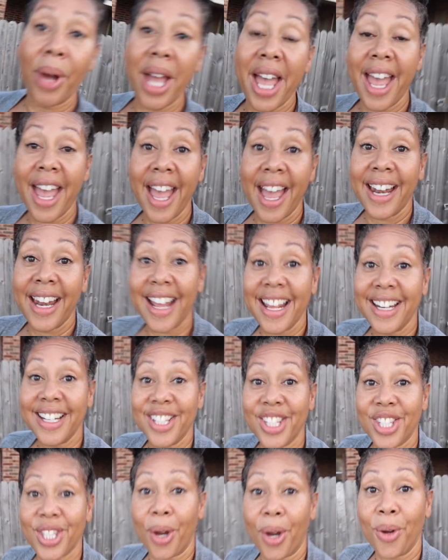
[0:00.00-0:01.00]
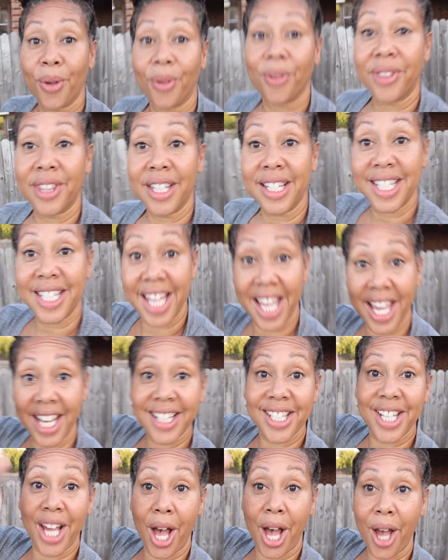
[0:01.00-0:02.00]
ahead and insert the
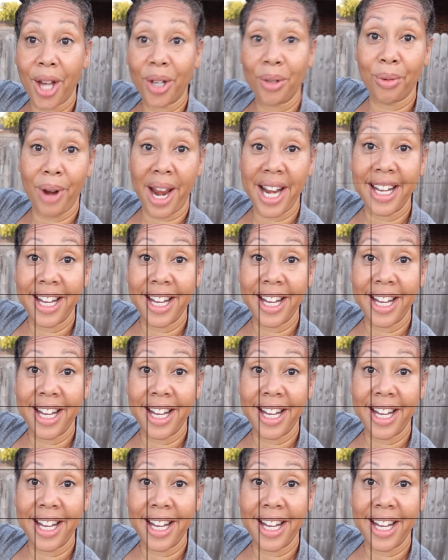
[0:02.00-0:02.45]
TikTok right